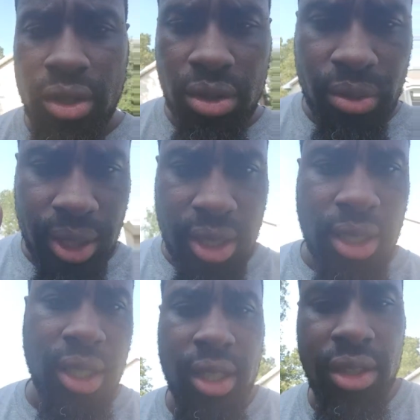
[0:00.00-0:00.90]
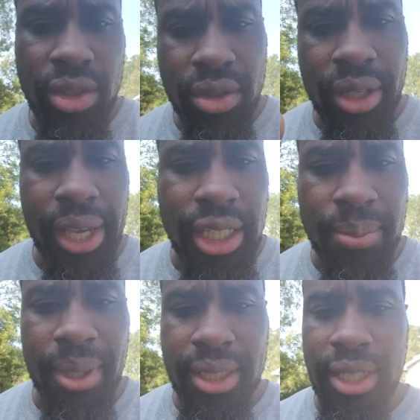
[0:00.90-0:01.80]
to exceed your
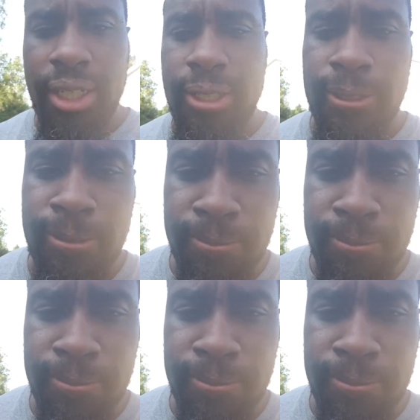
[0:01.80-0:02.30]
expectation.